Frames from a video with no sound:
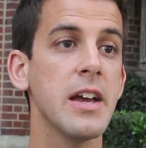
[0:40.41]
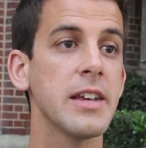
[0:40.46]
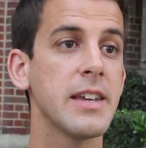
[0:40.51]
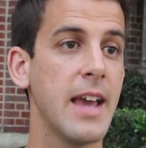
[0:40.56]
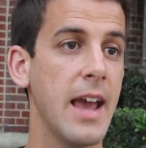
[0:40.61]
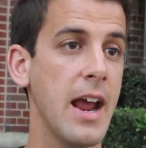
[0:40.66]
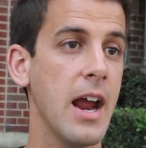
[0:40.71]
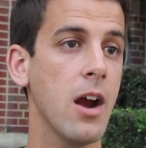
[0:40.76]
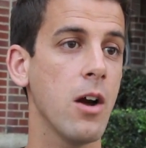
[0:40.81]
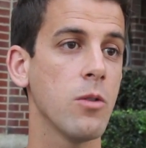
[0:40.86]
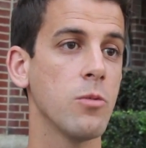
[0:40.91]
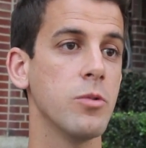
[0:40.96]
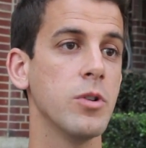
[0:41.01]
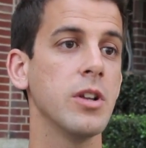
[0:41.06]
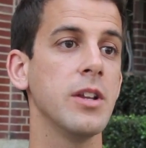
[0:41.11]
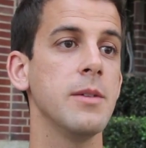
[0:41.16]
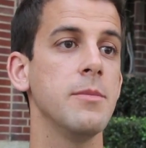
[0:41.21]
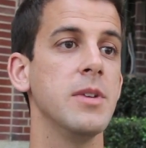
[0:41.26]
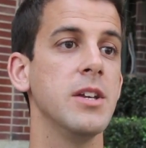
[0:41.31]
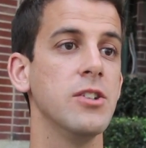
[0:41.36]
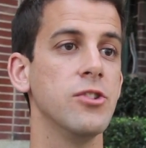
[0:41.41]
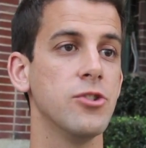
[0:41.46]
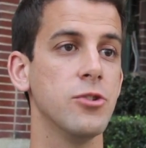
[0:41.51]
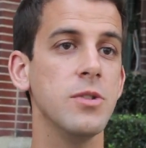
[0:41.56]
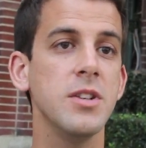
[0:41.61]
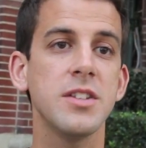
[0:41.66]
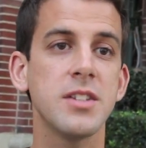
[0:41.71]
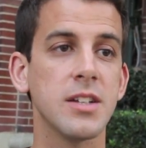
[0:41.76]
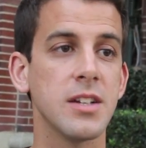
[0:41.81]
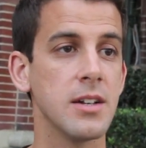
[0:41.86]
Care really means you
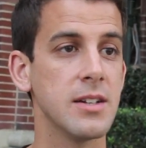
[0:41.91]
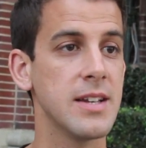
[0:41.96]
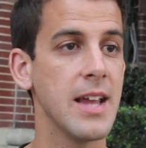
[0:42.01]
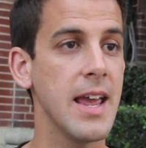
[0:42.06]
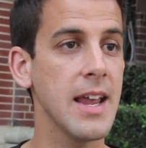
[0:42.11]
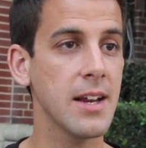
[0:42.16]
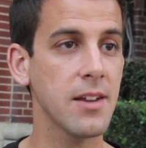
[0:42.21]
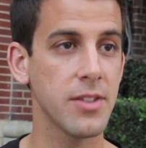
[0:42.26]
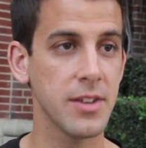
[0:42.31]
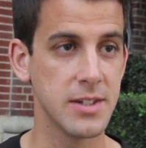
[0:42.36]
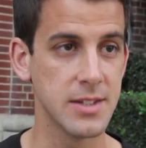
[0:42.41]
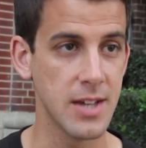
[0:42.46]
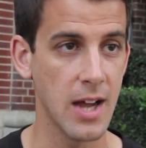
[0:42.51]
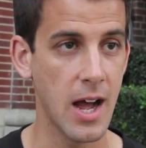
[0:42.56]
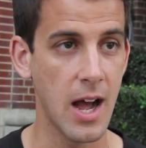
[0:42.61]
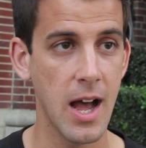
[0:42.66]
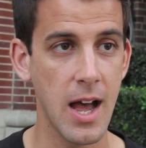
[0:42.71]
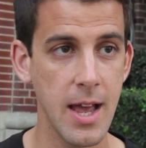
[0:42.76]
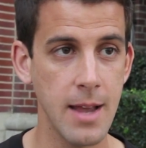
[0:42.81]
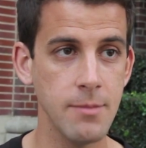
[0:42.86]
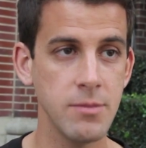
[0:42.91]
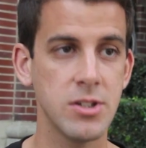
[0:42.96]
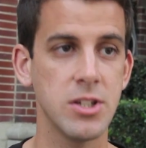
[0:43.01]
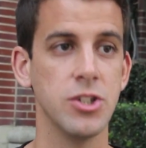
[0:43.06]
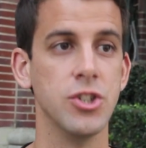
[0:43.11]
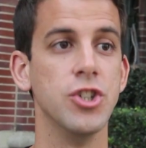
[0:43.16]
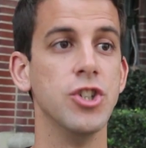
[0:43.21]
need to take the time to